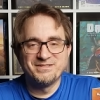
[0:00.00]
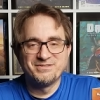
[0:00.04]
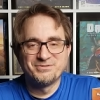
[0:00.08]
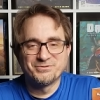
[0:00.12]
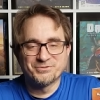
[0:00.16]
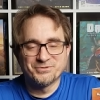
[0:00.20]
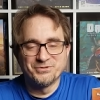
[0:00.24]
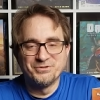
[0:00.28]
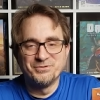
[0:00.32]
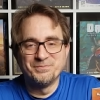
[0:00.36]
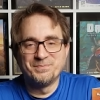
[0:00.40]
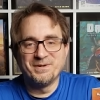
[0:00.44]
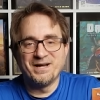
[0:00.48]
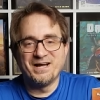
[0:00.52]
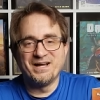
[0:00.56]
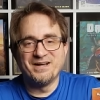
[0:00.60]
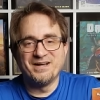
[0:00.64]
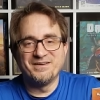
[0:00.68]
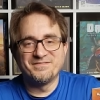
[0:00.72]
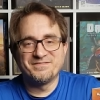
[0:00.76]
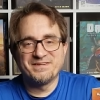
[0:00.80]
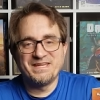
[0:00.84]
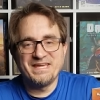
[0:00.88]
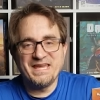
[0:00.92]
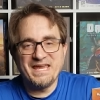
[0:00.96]
group
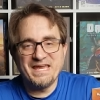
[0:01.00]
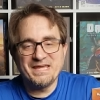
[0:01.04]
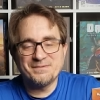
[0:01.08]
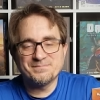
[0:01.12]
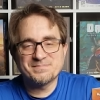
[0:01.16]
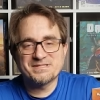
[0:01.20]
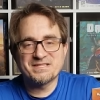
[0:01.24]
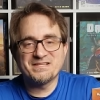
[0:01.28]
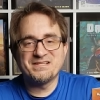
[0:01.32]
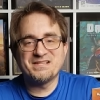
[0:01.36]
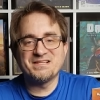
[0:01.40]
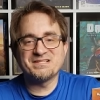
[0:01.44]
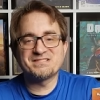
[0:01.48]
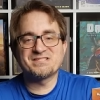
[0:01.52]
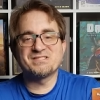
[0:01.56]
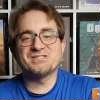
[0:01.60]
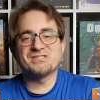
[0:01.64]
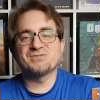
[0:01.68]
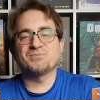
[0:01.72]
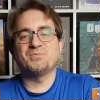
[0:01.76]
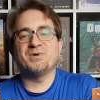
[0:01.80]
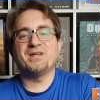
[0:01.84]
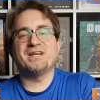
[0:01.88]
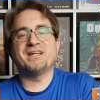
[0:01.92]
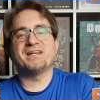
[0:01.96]
of games, and this
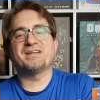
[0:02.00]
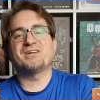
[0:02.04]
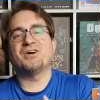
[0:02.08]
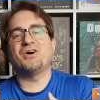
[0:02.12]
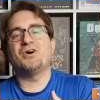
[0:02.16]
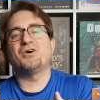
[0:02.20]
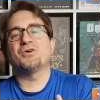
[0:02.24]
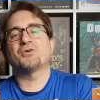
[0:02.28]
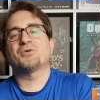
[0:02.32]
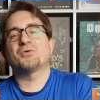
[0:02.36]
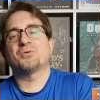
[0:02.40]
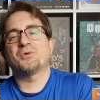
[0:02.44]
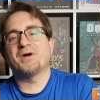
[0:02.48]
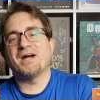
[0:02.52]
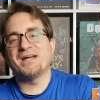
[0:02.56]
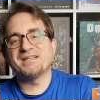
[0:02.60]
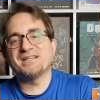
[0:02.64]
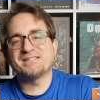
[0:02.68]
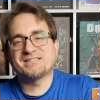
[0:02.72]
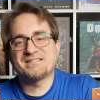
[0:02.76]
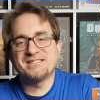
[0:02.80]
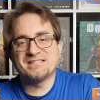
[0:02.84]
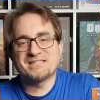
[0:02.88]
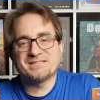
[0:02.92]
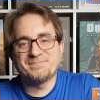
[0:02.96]
is what I call
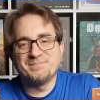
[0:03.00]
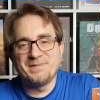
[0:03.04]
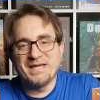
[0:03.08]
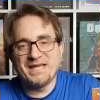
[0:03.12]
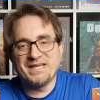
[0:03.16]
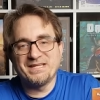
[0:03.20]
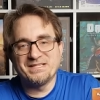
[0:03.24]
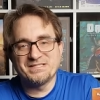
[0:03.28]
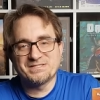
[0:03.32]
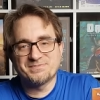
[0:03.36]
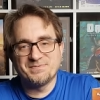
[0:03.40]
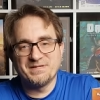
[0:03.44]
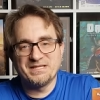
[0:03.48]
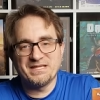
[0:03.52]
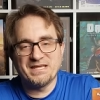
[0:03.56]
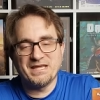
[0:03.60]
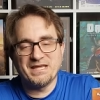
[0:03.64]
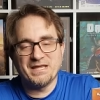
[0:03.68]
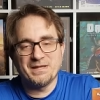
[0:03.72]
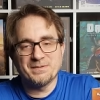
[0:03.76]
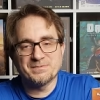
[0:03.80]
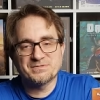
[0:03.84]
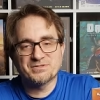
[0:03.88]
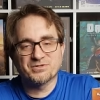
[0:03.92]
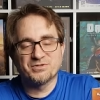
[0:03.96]
crisis management
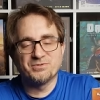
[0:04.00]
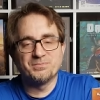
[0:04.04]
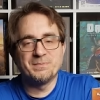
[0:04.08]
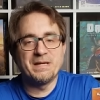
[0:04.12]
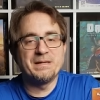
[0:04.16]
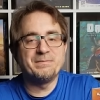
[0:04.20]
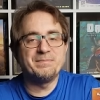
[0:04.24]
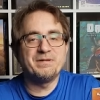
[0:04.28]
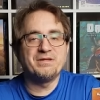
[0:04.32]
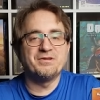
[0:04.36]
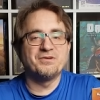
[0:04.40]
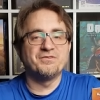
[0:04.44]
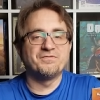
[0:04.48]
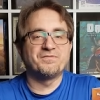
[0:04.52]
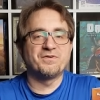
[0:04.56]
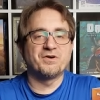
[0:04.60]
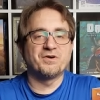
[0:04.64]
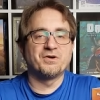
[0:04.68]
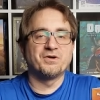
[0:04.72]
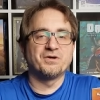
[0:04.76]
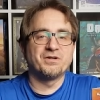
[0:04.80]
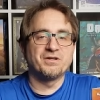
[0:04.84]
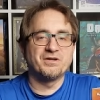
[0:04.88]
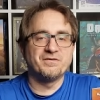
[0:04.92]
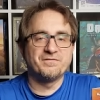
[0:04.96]
games, or maybe you've
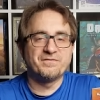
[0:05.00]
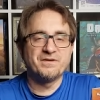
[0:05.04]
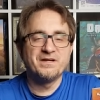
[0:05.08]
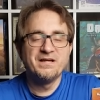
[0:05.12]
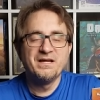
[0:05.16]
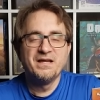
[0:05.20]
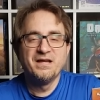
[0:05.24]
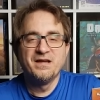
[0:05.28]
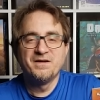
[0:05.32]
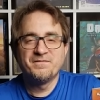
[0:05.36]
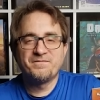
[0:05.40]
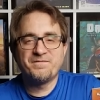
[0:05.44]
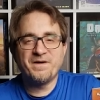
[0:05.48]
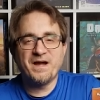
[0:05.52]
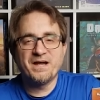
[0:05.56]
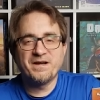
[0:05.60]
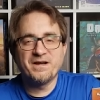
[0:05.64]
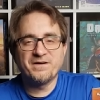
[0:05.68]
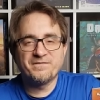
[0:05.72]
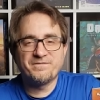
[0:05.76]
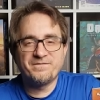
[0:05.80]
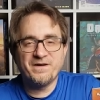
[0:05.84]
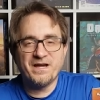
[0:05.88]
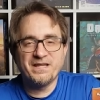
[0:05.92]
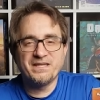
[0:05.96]
heard of
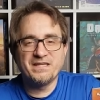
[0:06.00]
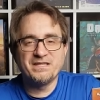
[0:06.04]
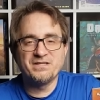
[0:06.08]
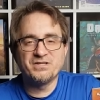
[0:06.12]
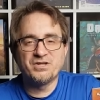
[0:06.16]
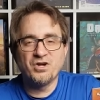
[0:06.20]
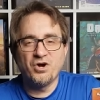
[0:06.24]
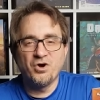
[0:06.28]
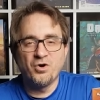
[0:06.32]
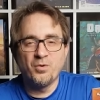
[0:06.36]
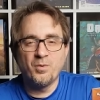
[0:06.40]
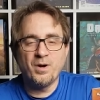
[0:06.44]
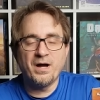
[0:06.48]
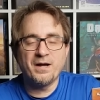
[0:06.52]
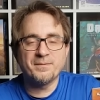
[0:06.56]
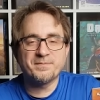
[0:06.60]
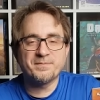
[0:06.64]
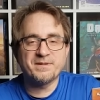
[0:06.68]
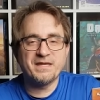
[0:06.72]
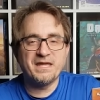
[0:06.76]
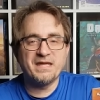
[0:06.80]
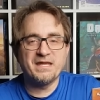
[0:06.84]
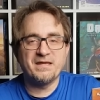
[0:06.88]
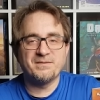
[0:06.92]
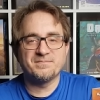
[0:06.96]
firefighting co-op
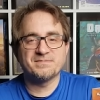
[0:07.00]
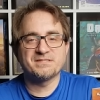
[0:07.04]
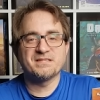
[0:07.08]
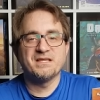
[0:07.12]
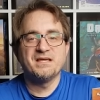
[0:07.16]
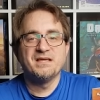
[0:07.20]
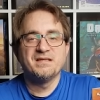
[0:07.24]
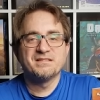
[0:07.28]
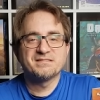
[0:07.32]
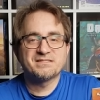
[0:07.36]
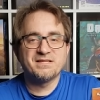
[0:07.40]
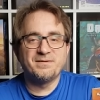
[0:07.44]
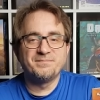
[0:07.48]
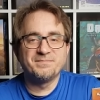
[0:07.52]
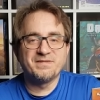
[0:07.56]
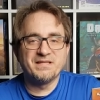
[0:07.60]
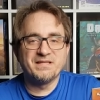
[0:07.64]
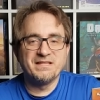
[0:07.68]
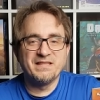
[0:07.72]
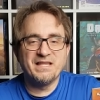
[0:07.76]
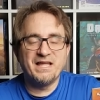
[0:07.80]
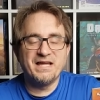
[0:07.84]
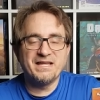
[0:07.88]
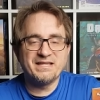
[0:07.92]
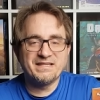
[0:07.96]
games, something
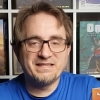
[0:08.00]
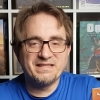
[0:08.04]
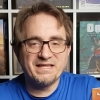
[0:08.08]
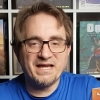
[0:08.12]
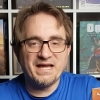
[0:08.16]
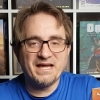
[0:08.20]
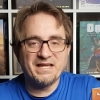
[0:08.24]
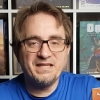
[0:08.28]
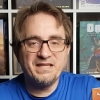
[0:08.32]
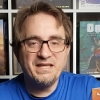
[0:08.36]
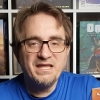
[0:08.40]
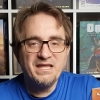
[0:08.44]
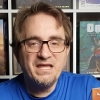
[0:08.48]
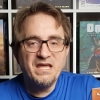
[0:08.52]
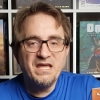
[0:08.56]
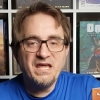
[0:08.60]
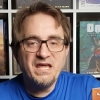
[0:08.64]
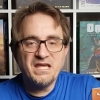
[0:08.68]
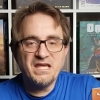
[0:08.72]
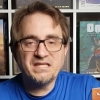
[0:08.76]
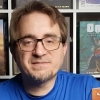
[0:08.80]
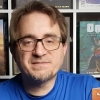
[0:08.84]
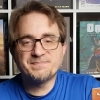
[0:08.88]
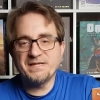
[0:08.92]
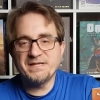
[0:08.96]
like that.
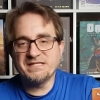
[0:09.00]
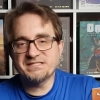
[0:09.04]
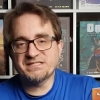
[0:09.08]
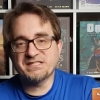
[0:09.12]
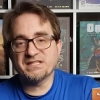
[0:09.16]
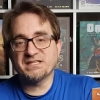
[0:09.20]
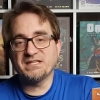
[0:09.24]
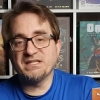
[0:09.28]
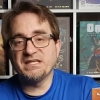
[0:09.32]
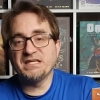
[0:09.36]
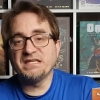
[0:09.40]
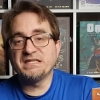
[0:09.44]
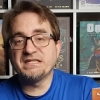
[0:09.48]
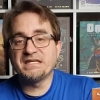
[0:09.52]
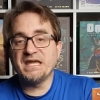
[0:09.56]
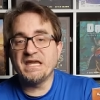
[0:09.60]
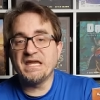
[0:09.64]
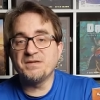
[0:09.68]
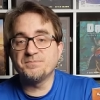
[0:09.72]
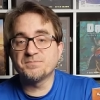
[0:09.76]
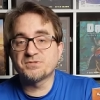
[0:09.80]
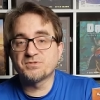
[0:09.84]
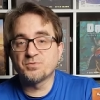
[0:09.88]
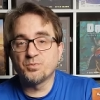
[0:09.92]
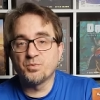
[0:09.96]
It's basically
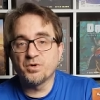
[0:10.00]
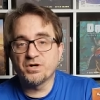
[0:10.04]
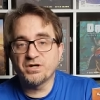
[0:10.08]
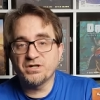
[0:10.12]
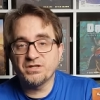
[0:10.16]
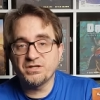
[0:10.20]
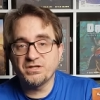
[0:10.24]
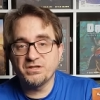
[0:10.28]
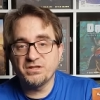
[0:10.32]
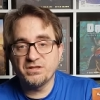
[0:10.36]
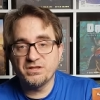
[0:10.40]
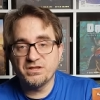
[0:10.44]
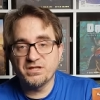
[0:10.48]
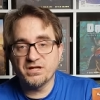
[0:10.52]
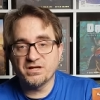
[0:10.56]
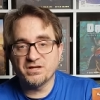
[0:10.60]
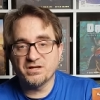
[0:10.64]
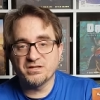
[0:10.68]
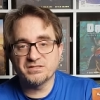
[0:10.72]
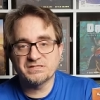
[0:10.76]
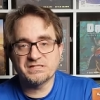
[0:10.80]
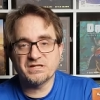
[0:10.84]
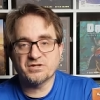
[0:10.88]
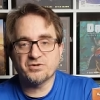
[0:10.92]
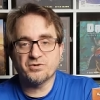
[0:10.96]
games where
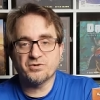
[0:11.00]
there is a